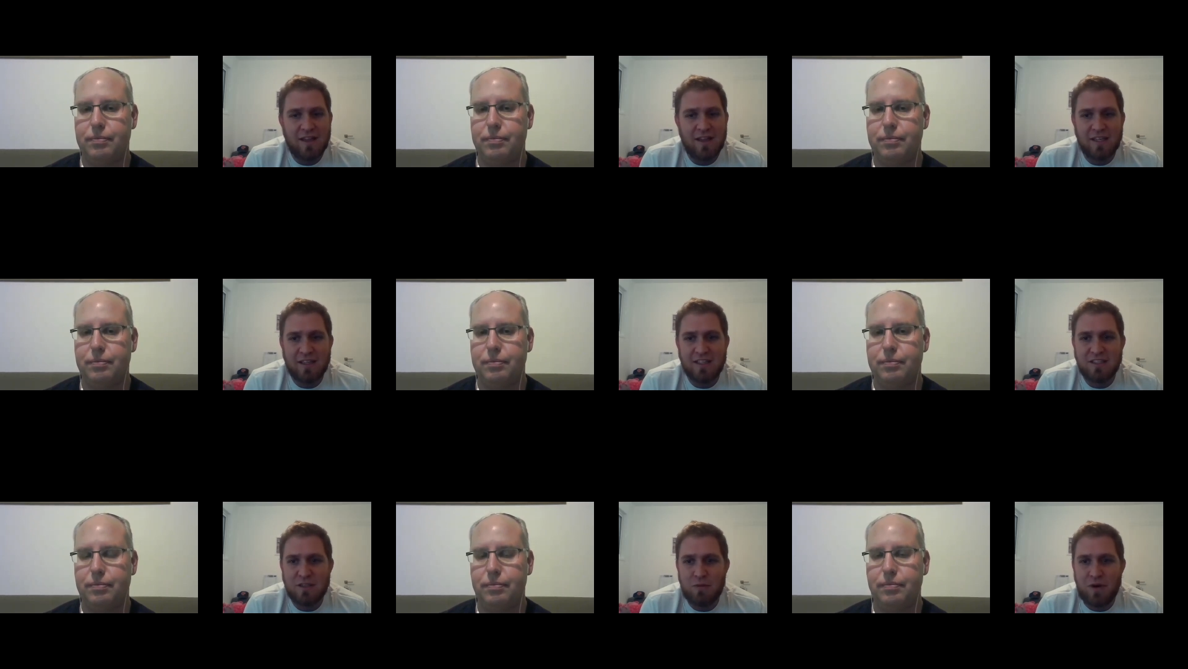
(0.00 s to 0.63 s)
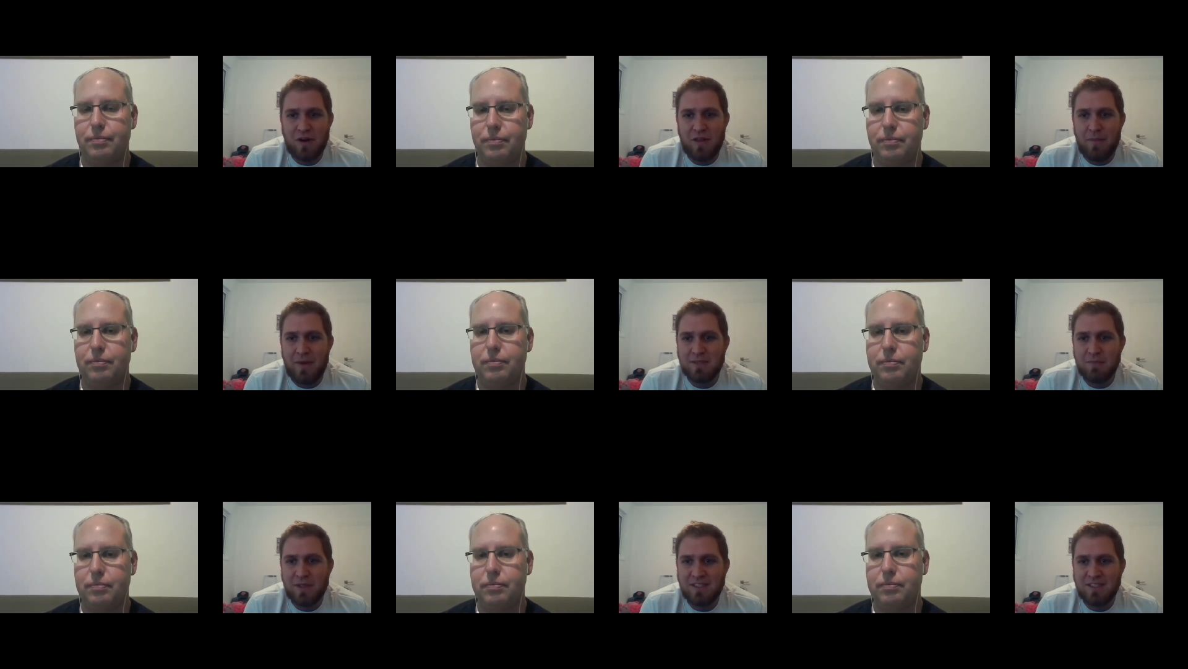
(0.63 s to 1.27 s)
Speaker 1: I think this is one of the
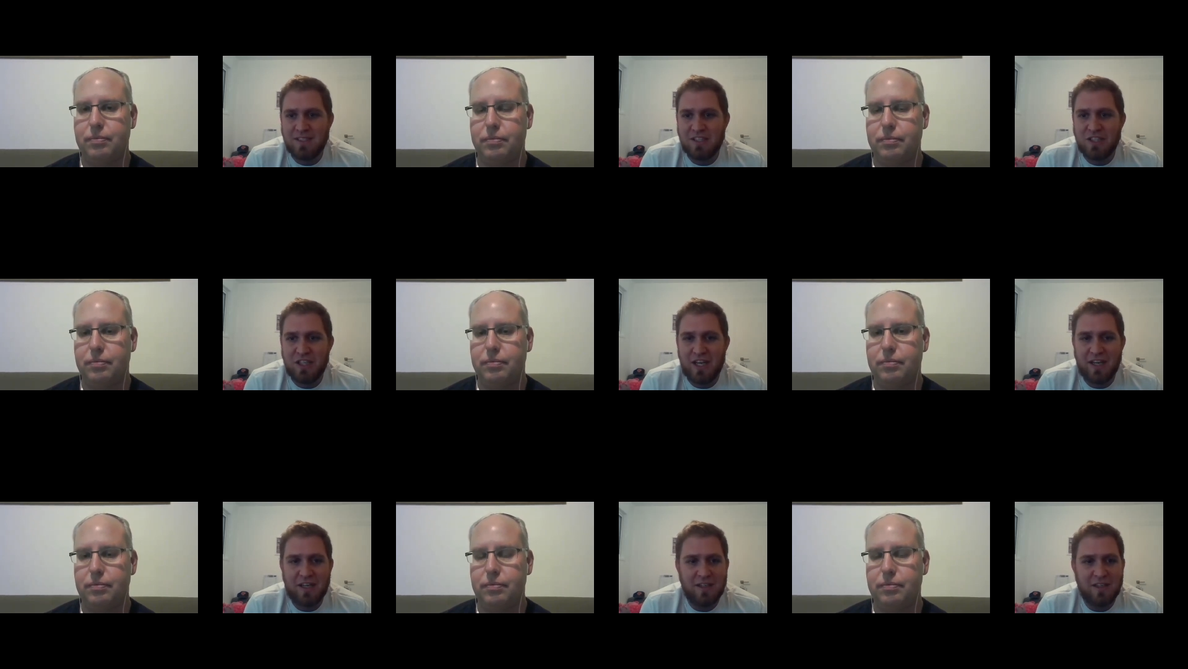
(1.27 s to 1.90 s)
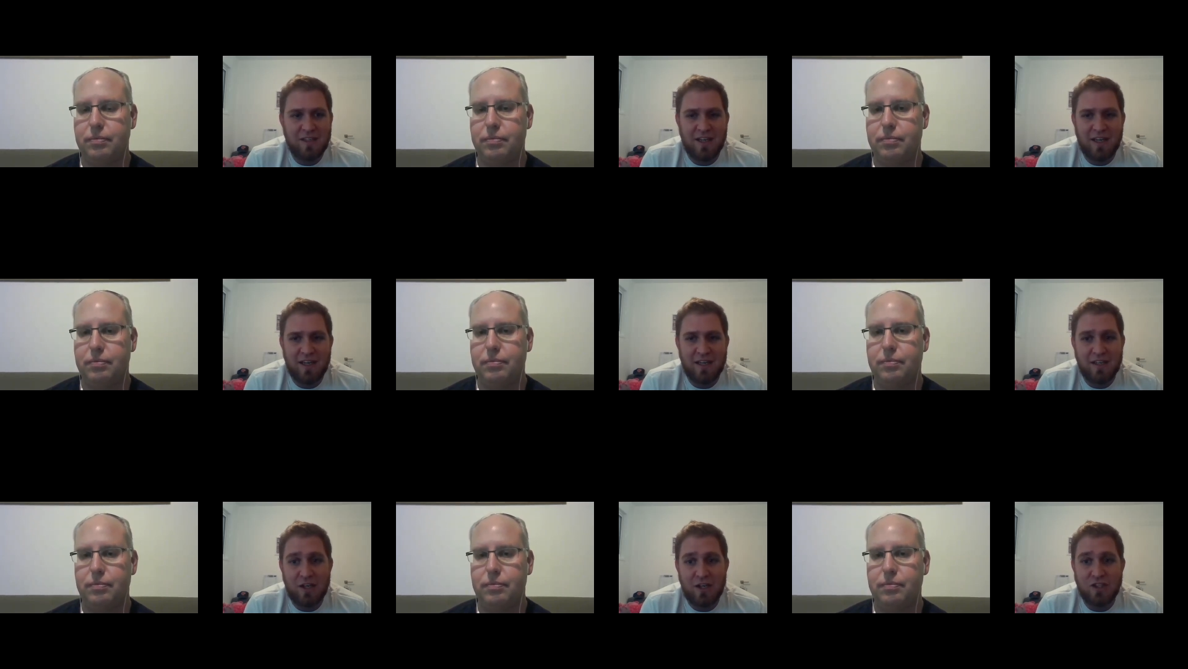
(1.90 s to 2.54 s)
best places to check.
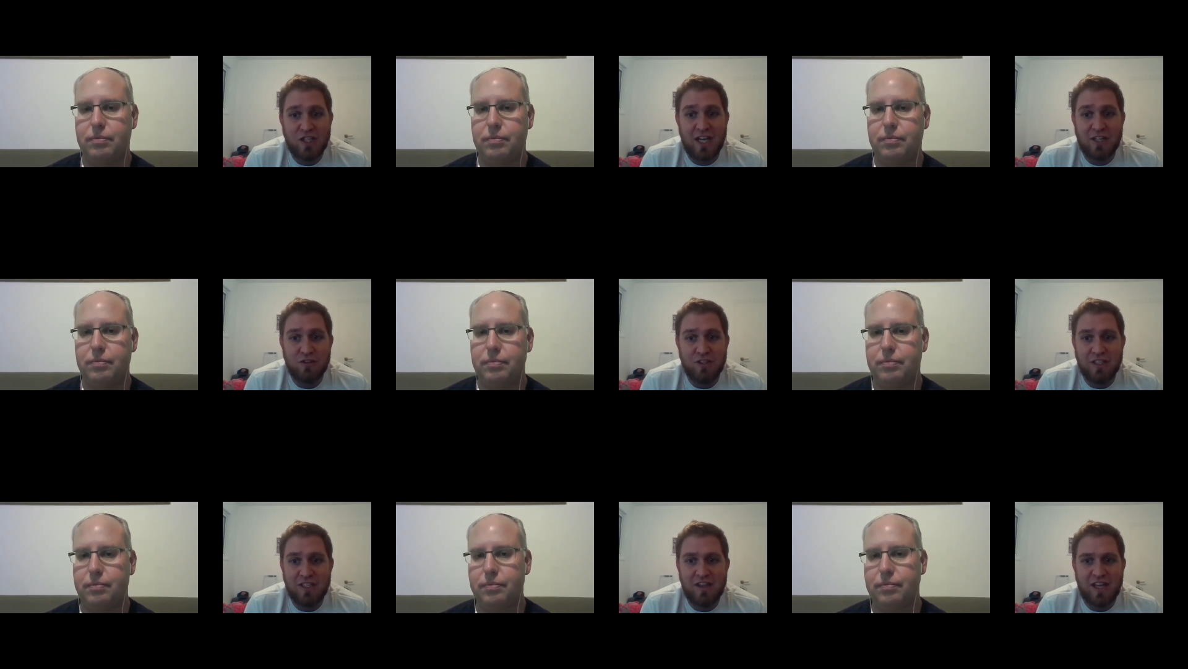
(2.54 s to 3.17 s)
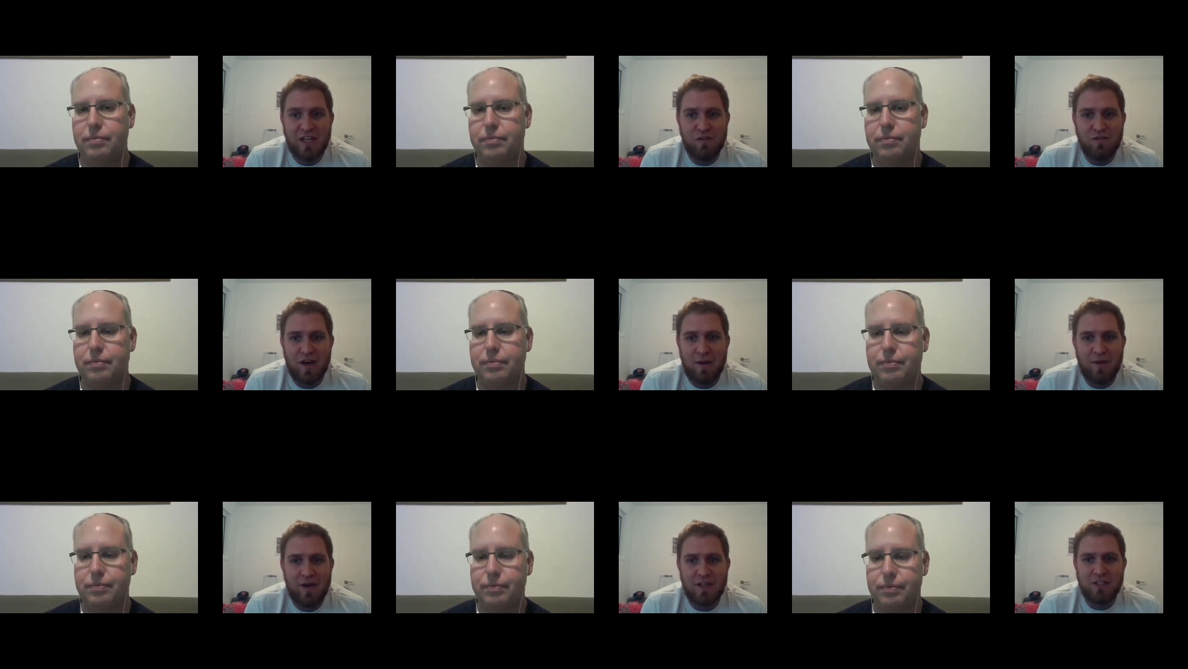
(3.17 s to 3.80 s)
And you know, Josh, really, thank you
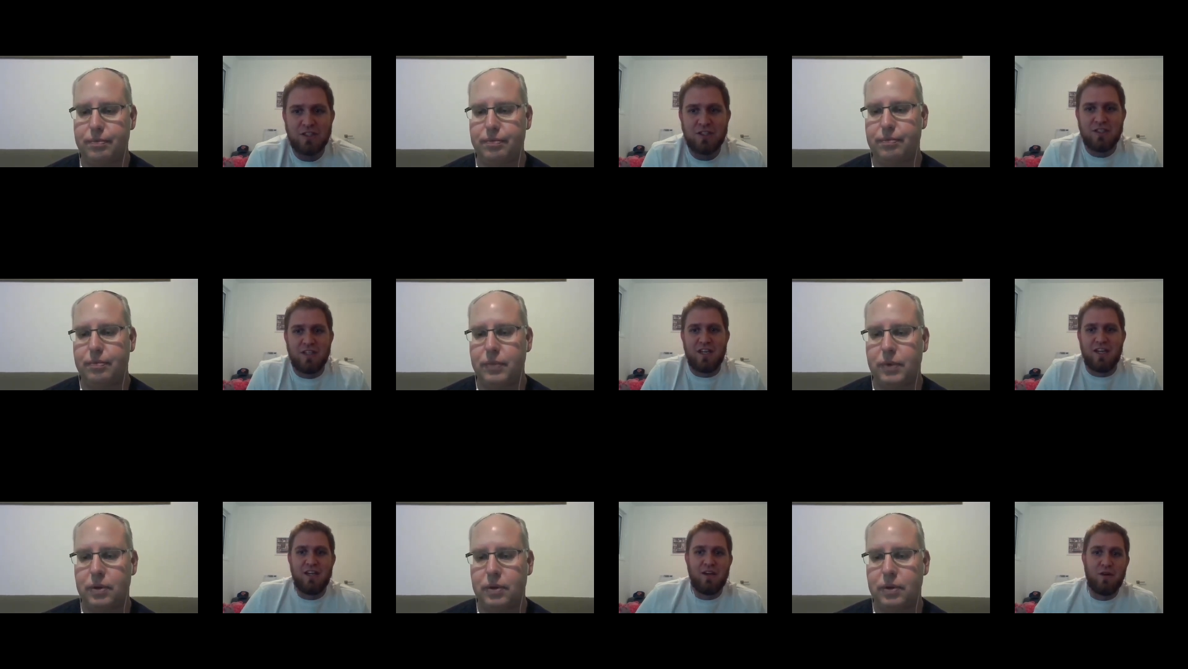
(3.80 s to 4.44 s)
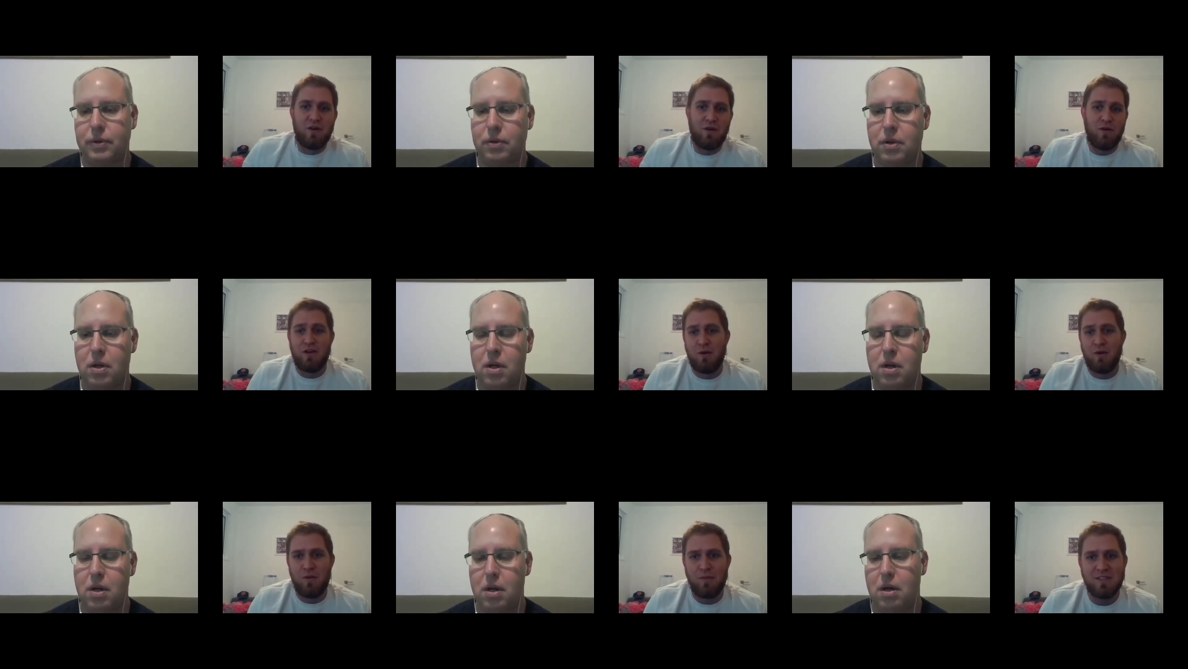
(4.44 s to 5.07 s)
very much. And
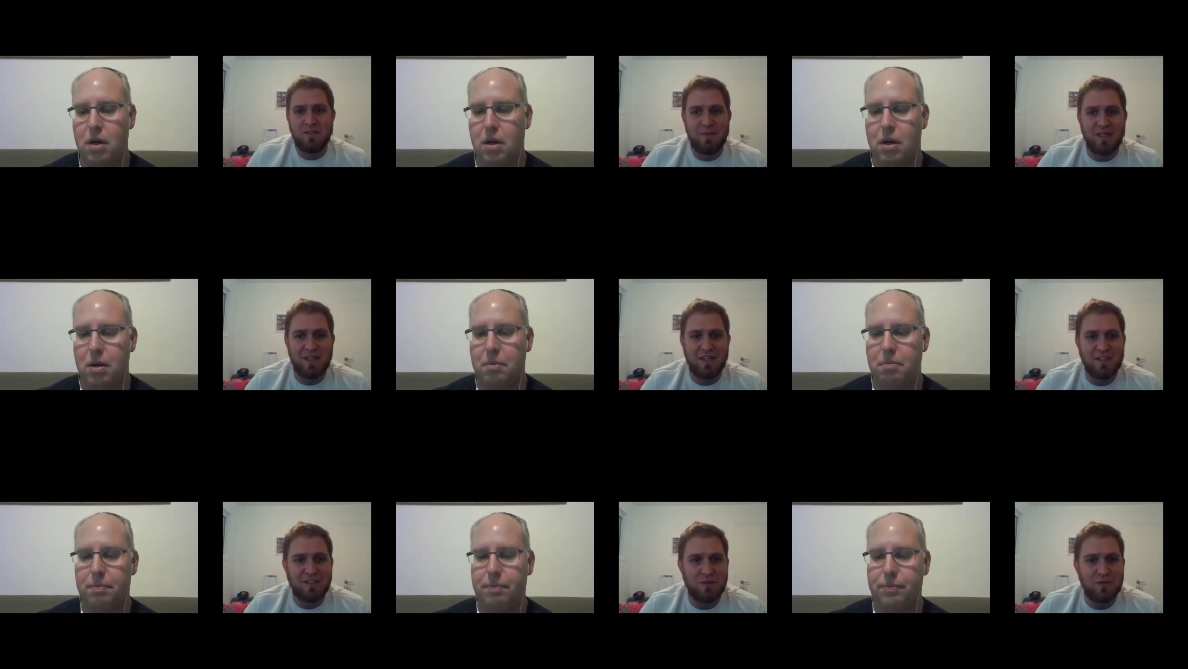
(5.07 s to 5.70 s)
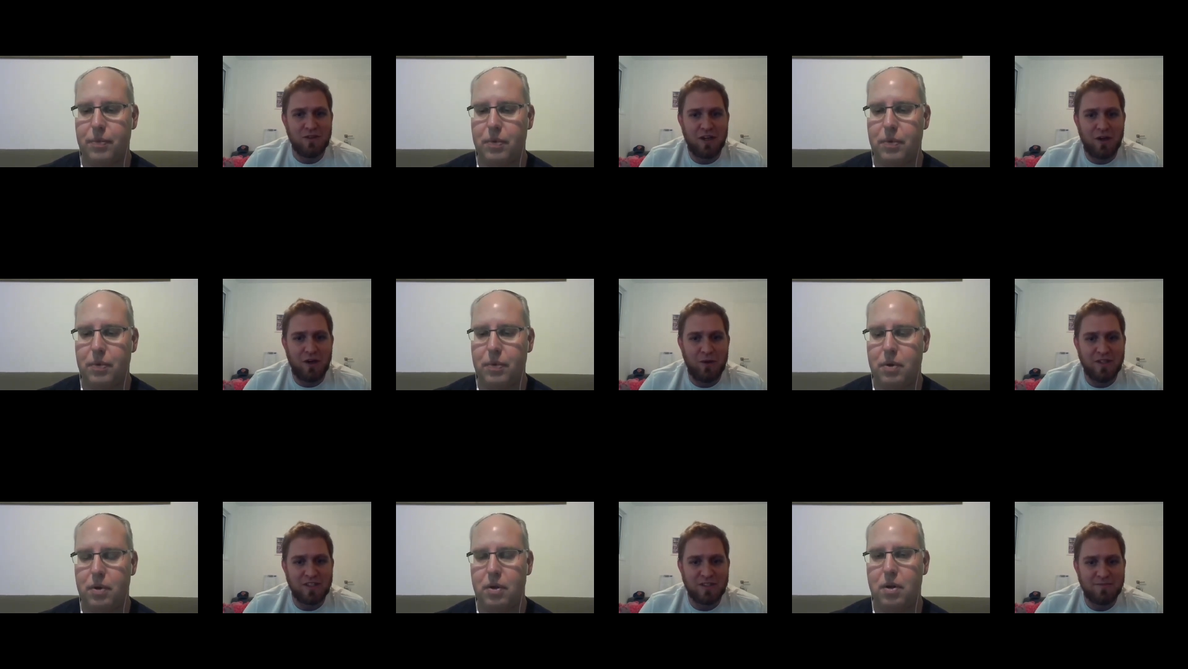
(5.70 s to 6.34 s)
you know, we'll be speaking soon, like
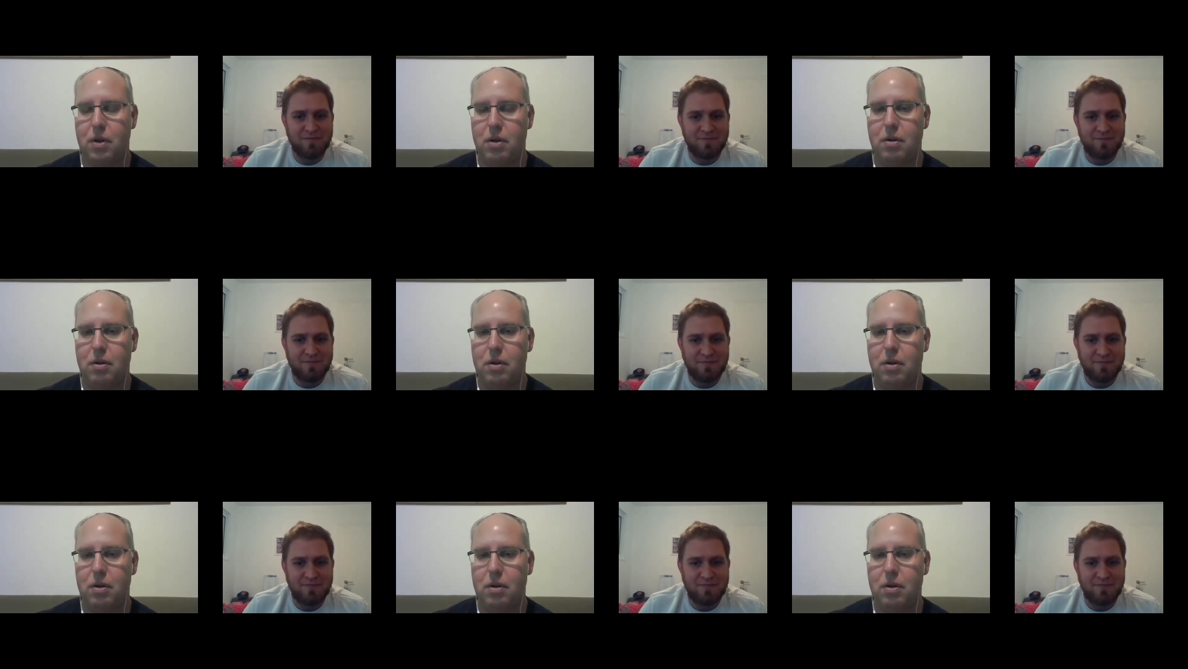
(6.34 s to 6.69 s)
always.